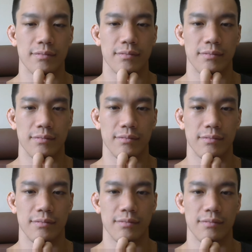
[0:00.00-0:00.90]

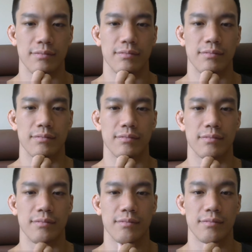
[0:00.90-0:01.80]

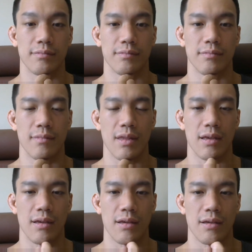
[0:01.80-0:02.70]

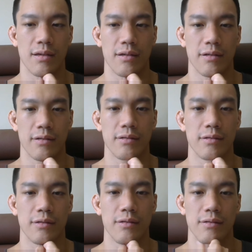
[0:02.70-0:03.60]

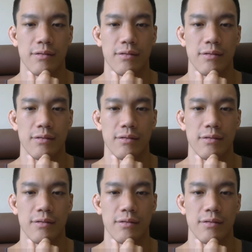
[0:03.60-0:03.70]
(not speaking)